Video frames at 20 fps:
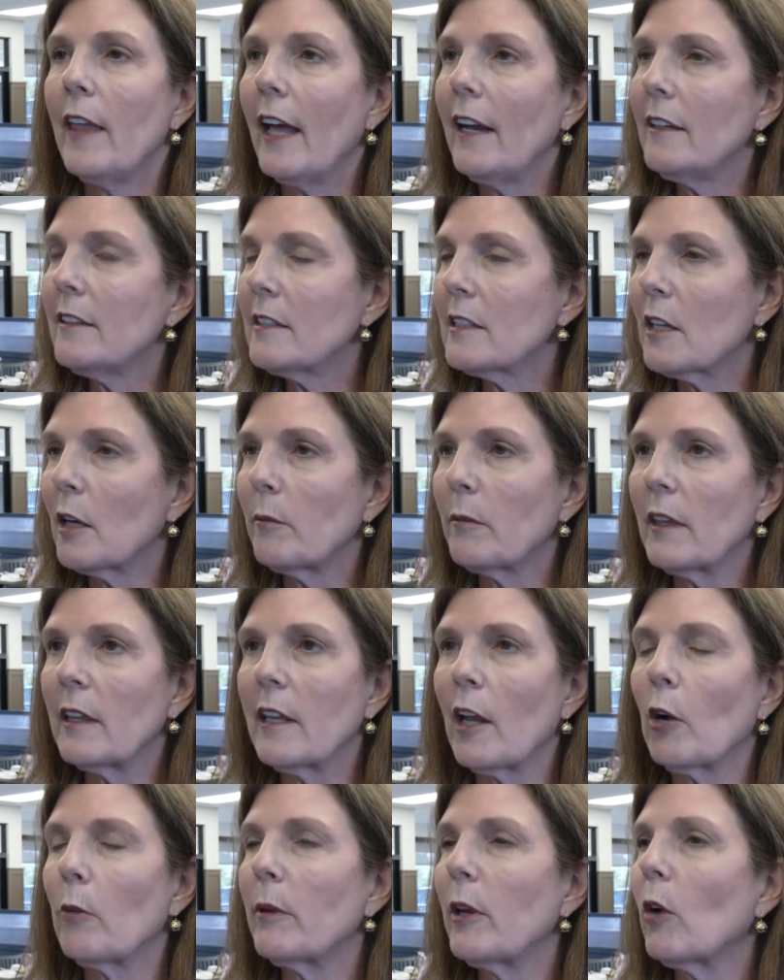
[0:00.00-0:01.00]
that is
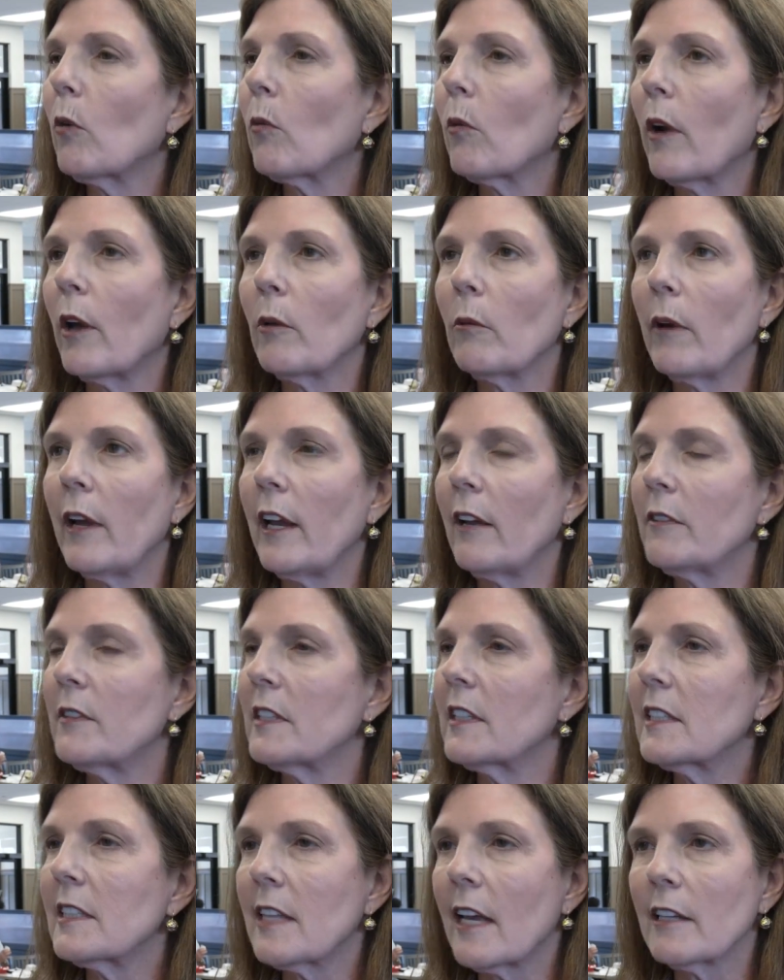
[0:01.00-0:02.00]
something that'll be a runway
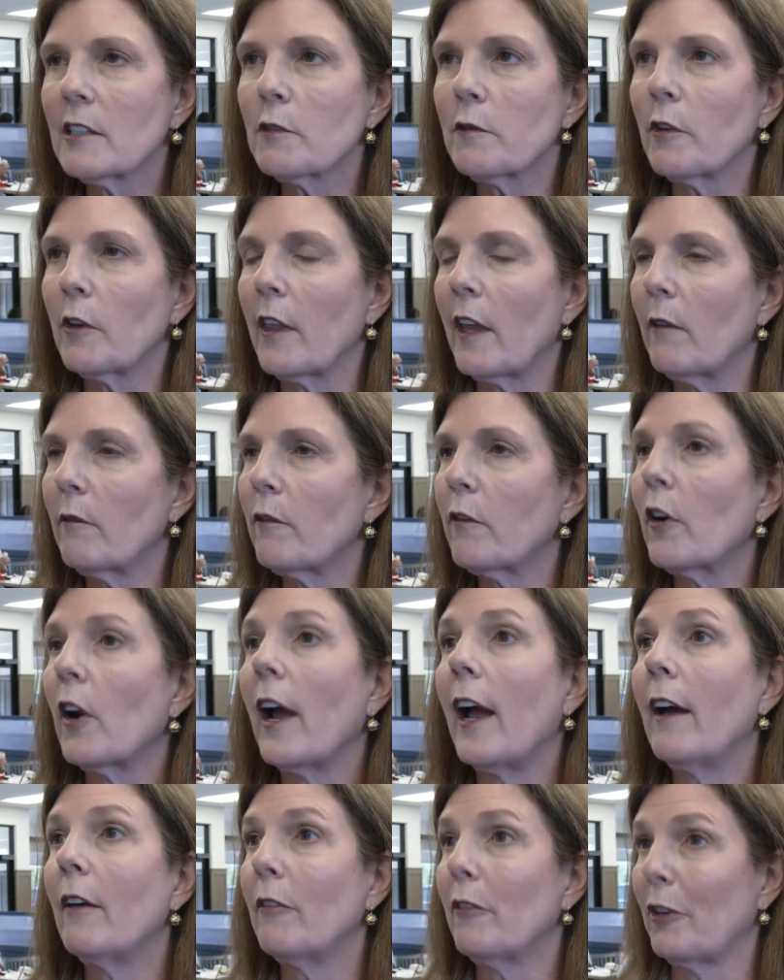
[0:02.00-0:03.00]
of success for them
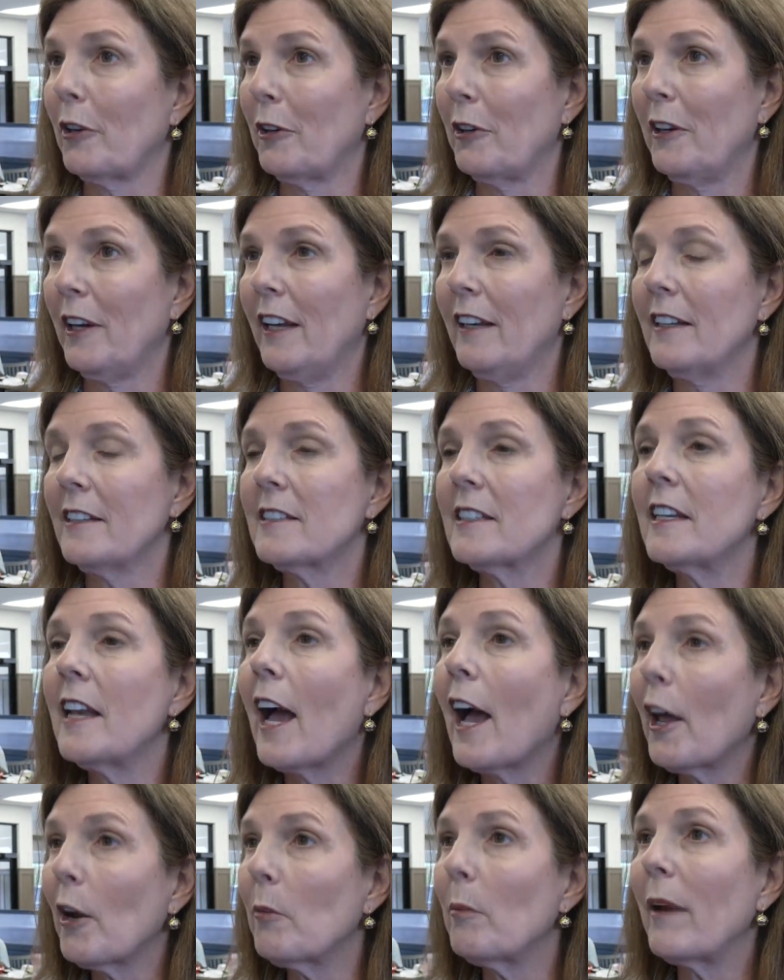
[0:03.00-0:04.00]
forever. And it's
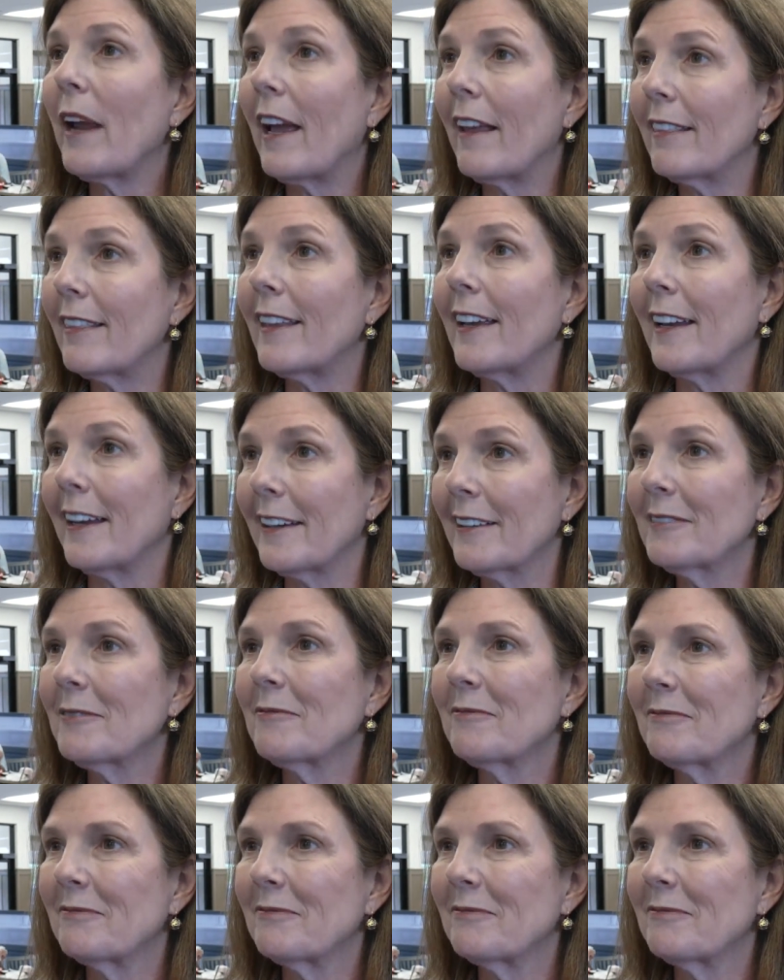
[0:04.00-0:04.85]
not a bad thing.